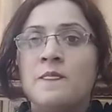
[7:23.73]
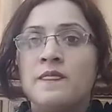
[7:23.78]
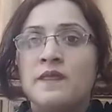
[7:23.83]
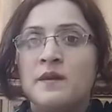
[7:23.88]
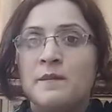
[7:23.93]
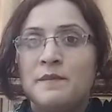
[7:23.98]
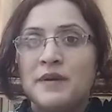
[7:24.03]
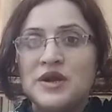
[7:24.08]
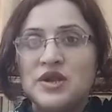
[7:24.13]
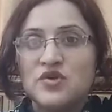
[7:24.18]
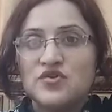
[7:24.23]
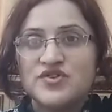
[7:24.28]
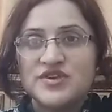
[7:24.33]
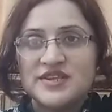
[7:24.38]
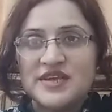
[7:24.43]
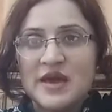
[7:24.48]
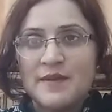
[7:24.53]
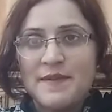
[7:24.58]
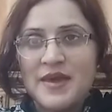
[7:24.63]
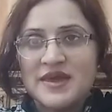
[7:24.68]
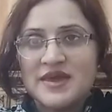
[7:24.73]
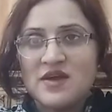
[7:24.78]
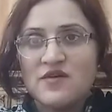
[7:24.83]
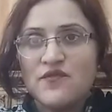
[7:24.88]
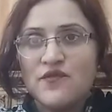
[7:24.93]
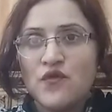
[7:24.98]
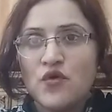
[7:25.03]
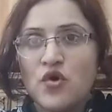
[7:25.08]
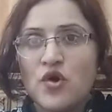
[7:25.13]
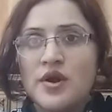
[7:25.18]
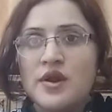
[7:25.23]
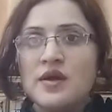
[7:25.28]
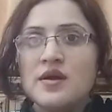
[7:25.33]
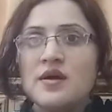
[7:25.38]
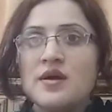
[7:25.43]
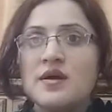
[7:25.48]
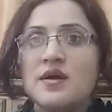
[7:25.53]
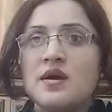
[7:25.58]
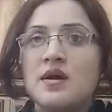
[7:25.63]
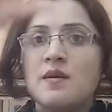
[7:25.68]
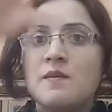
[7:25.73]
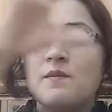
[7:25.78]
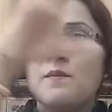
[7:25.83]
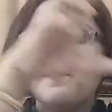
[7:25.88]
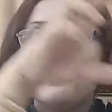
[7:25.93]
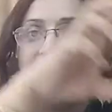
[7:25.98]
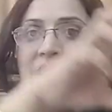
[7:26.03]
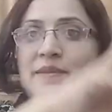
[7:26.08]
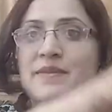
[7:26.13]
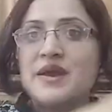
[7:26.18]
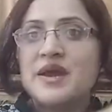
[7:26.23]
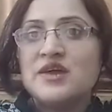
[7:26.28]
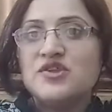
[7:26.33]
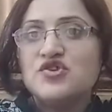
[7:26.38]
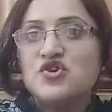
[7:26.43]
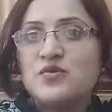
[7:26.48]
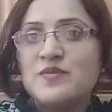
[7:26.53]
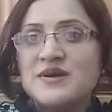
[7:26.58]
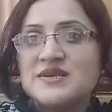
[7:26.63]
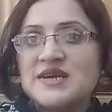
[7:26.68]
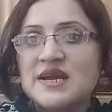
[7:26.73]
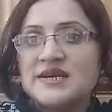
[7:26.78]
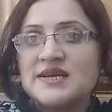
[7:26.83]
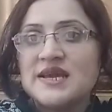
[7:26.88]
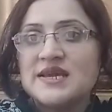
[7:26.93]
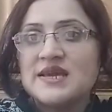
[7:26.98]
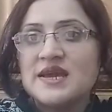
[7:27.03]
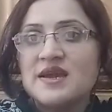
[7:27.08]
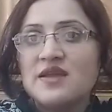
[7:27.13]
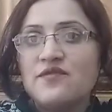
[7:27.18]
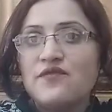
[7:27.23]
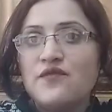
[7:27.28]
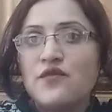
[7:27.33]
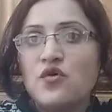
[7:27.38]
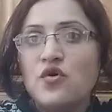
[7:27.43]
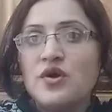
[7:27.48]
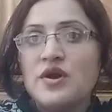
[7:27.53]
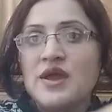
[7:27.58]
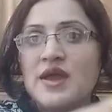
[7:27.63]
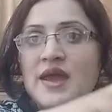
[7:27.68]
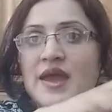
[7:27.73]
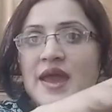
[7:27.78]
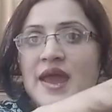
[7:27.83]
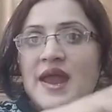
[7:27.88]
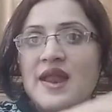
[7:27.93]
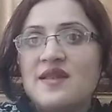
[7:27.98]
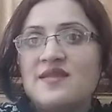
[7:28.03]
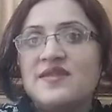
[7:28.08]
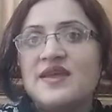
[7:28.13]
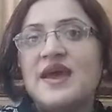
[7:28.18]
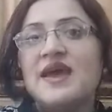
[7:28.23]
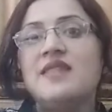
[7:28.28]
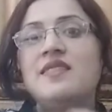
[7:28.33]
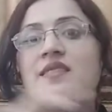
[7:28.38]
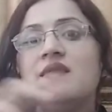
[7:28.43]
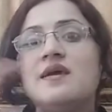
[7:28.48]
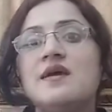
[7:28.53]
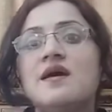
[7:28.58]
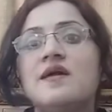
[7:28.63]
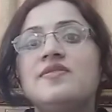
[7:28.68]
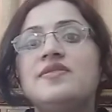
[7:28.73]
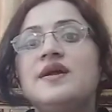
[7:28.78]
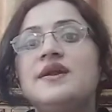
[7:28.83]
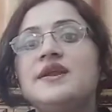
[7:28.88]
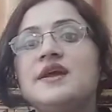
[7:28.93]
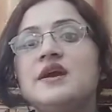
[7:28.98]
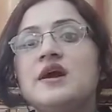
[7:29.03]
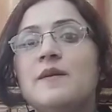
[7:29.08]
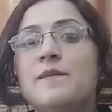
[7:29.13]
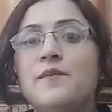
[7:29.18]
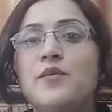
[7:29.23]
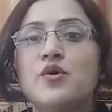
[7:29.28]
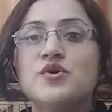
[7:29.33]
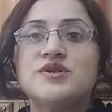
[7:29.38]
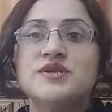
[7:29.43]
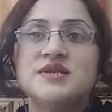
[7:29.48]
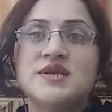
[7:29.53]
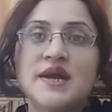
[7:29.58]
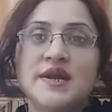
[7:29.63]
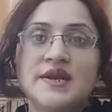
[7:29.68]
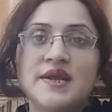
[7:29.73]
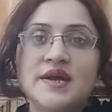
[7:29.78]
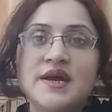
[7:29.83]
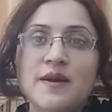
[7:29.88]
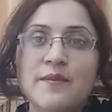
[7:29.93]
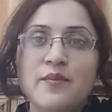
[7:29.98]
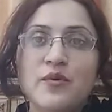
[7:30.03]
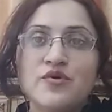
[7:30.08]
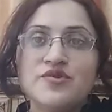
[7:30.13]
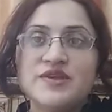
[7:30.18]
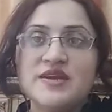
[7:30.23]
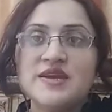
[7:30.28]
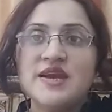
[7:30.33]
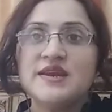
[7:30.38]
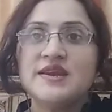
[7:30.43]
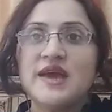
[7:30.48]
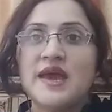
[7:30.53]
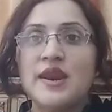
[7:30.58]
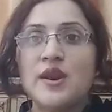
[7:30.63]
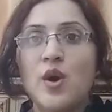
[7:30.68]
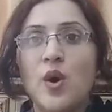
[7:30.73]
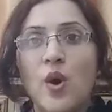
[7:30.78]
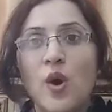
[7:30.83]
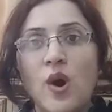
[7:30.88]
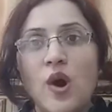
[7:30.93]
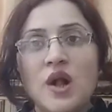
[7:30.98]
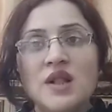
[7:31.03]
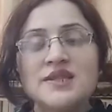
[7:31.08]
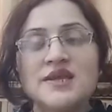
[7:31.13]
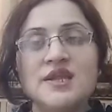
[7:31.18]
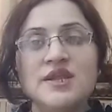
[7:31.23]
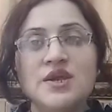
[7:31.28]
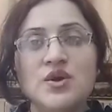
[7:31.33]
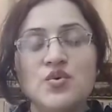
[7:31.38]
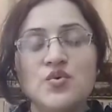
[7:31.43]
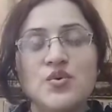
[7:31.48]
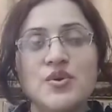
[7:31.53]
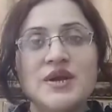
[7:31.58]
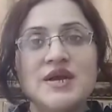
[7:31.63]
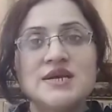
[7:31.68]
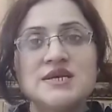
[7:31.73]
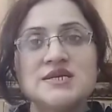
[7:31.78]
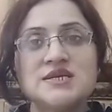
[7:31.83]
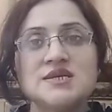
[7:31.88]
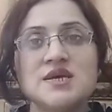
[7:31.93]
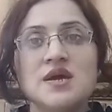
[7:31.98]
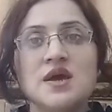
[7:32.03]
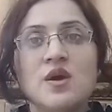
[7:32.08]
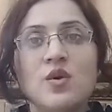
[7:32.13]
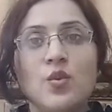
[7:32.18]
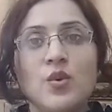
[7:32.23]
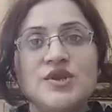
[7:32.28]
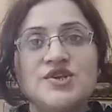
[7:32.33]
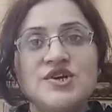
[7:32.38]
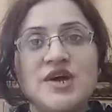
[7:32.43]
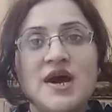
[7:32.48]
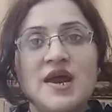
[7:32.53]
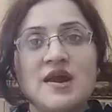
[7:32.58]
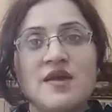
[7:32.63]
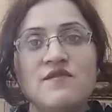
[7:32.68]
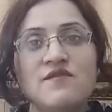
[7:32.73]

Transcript: Producers are making food, primary consumers are taking in food, and then the decomposers are decomposing it, and all the nutrients which the